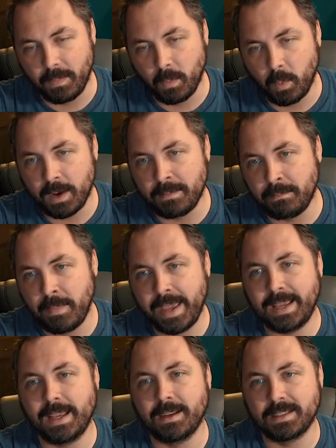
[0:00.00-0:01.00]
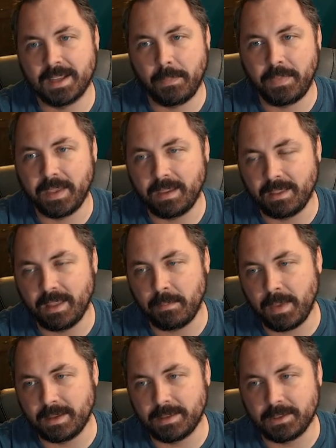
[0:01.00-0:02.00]
when making something that
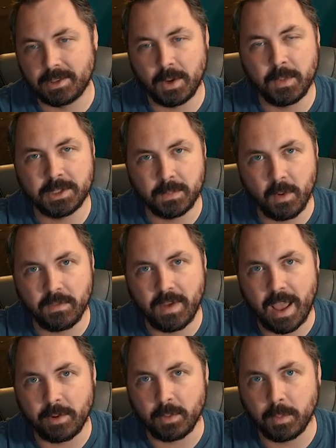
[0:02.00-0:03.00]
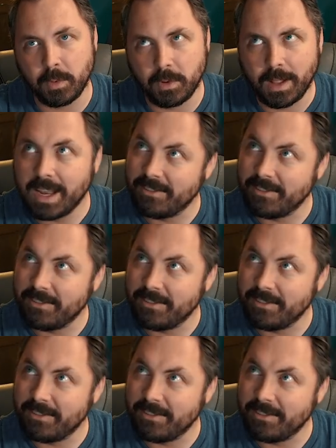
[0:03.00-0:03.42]
makes it so much more valuable